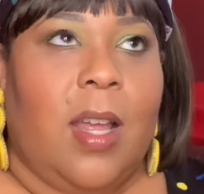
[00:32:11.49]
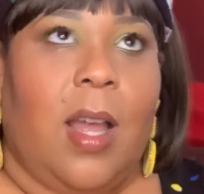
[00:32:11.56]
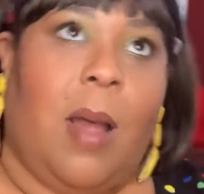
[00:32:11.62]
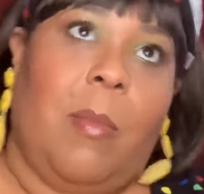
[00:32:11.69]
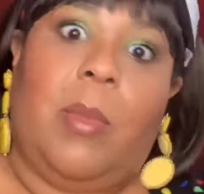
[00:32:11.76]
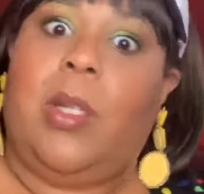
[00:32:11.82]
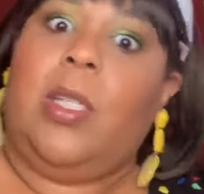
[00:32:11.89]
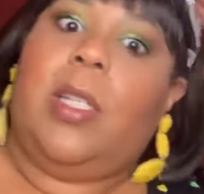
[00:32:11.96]

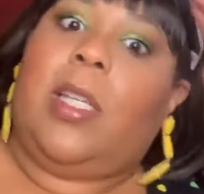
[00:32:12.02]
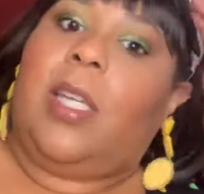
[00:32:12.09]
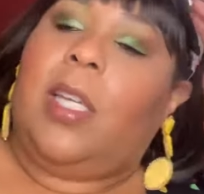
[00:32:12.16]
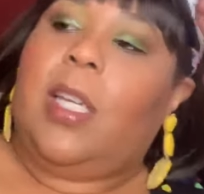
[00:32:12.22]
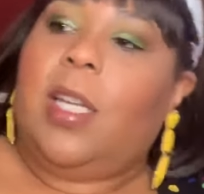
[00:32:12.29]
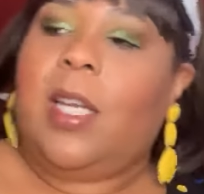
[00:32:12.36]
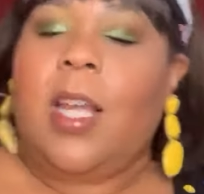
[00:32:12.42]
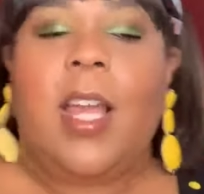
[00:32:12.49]
I'm
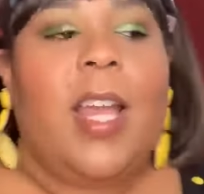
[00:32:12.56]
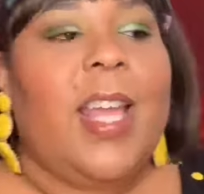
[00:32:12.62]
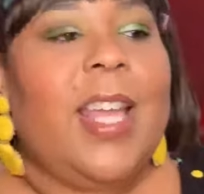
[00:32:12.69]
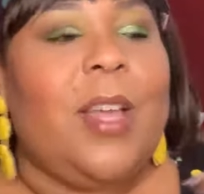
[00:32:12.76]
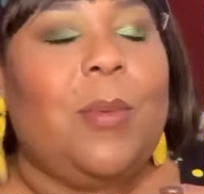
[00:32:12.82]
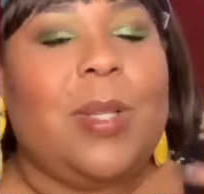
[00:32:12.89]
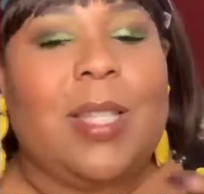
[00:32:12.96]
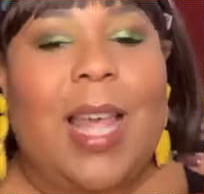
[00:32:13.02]
looking.
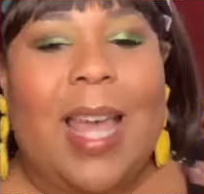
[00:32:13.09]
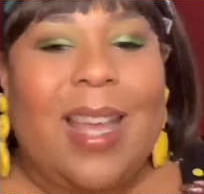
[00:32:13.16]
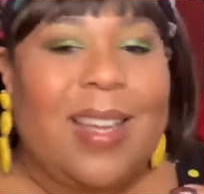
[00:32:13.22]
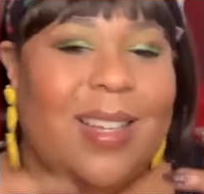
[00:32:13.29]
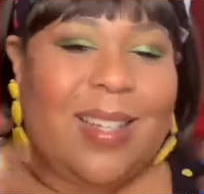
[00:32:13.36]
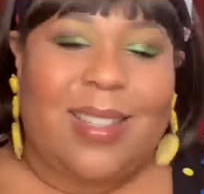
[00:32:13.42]
It was like,